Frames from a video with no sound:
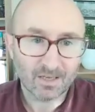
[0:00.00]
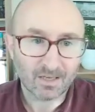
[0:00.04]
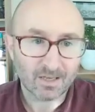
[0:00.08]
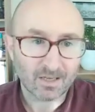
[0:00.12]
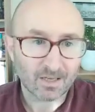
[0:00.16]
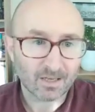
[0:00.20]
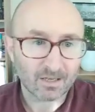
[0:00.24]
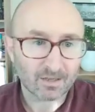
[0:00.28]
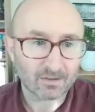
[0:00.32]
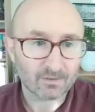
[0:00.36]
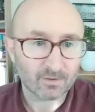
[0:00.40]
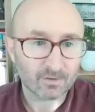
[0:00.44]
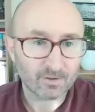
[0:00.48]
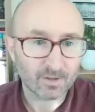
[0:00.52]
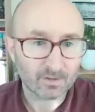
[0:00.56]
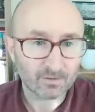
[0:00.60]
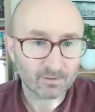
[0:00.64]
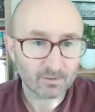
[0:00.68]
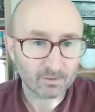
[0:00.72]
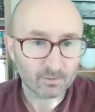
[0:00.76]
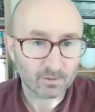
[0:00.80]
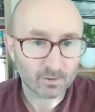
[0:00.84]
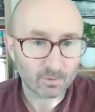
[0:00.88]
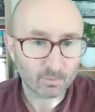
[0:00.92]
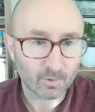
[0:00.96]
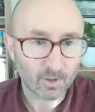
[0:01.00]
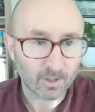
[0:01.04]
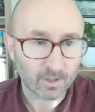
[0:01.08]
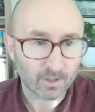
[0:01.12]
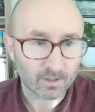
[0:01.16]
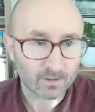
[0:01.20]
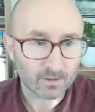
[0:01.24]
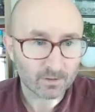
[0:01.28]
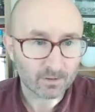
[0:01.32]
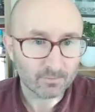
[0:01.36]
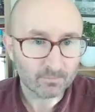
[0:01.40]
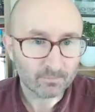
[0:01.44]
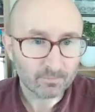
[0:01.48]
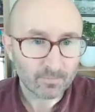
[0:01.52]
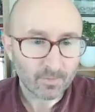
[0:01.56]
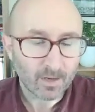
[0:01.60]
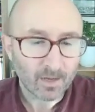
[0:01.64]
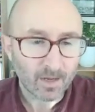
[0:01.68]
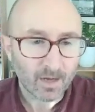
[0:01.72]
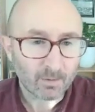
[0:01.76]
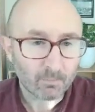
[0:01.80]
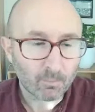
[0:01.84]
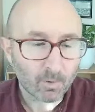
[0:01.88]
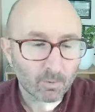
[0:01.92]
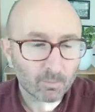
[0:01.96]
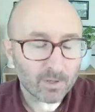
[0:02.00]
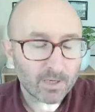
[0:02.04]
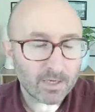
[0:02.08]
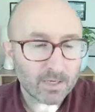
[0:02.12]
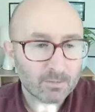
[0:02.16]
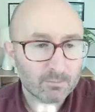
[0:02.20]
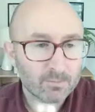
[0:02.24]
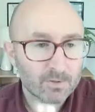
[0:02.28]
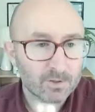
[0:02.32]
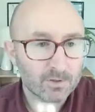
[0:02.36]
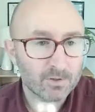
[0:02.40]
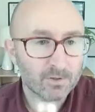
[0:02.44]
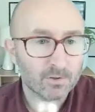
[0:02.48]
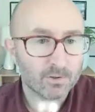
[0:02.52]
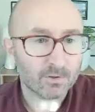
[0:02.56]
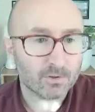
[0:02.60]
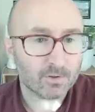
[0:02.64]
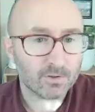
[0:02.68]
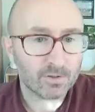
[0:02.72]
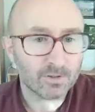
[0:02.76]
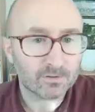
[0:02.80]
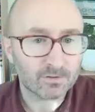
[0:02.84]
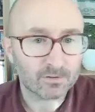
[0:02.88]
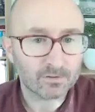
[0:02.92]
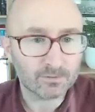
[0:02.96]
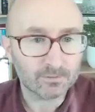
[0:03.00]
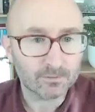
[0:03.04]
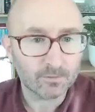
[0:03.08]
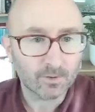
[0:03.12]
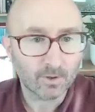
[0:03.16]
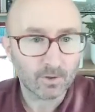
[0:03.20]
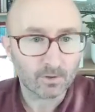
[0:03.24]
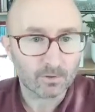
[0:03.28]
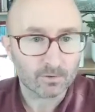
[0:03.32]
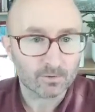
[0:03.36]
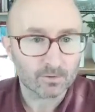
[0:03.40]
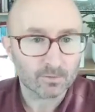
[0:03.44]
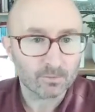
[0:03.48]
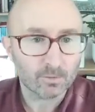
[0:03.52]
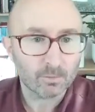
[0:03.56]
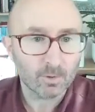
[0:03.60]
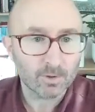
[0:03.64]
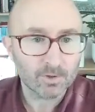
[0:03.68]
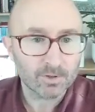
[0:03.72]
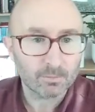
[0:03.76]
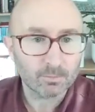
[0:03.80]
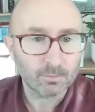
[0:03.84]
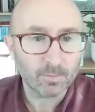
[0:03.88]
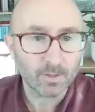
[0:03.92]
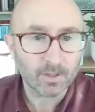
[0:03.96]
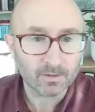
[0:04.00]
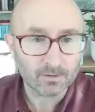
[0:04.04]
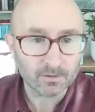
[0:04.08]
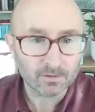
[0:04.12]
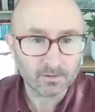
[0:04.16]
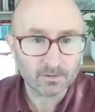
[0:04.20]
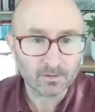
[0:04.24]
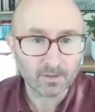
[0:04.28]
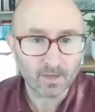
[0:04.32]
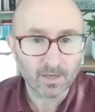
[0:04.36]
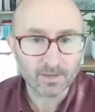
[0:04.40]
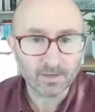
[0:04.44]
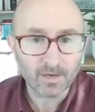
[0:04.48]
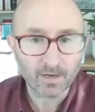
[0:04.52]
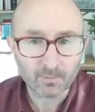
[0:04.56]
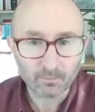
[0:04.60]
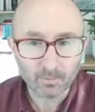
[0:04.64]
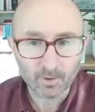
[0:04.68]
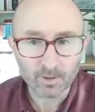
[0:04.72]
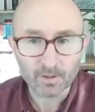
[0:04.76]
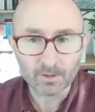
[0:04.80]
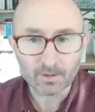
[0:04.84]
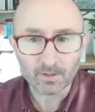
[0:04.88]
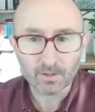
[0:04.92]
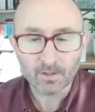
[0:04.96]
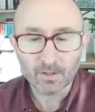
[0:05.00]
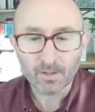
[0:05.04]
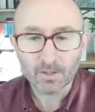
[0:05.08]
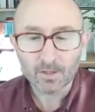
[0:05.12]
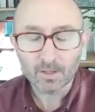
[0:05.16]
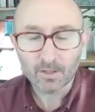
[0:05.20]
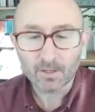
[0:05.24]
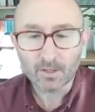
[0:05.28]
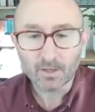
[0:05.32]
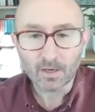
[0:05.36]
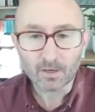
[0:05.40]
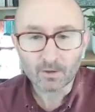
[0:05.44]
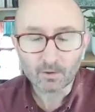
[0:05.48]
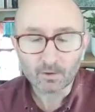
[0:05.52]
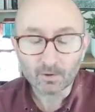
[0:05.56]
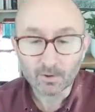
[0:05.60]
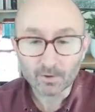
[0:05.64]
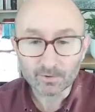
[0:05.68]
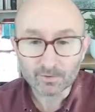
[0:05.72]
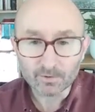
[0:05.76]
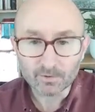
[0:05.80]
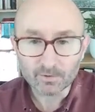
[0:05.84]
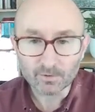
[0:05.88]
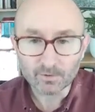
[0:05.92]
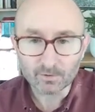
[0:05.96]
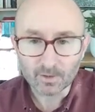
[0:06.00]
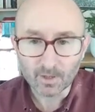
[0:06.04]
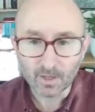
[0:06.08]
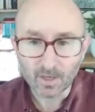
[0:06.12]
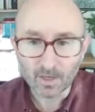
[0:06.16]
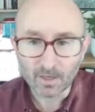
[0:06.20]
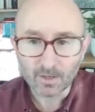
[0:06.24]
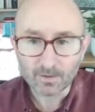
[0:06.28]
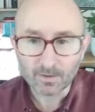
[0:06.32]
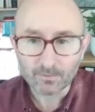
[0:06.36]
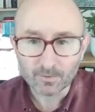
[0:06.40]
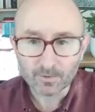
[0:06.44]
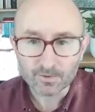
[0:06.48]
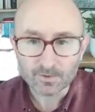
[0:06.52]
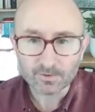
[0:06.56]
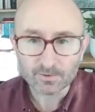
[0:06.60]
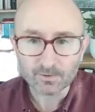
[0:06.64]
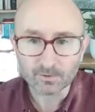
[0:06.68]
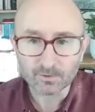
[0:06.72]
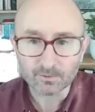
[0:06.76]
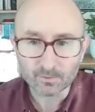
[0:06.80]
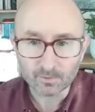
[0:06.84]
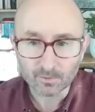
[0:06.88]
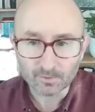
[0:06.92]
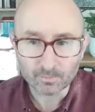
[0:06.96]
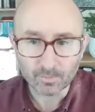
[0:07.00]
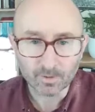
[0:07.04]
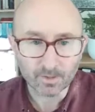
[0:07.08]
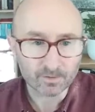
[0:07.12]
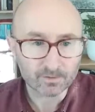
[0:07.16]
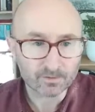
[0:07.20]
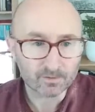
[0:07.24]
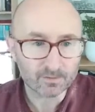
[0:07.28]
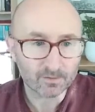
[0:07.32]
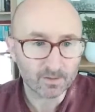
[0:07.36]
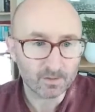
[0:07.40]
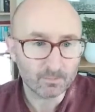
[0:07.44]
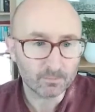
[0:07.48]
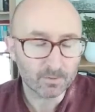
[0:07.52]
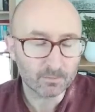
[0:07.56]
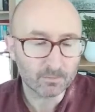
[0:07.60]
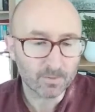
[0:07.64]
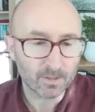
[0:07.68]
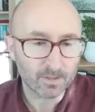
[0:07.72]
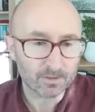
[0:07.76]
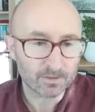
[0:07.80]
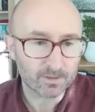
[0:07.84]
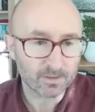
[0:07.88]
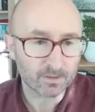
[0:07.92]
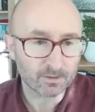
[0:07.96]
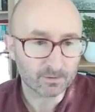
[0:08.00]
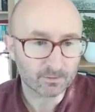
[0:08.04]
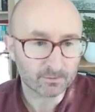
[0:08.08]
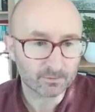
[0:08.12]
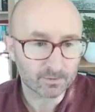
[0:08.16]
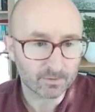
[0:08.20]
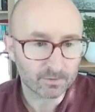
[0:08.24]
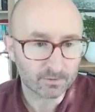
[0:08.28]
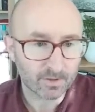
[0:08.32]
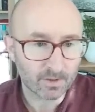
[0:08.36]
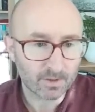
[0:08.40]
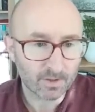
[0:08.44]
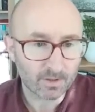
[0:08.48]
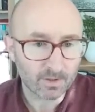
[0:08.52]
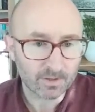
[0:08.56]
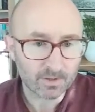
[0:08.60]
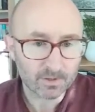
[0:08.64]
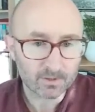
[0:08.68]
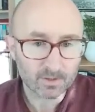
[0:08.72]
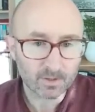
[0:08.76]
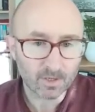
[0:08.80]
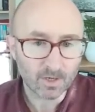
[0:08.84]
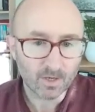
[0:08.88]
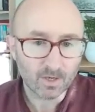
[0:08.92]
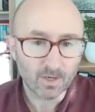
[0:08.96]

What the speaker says: So things are going well. And what we aim to do is as follows. We want to build a network across the UK for schools-based sleep and mental health research.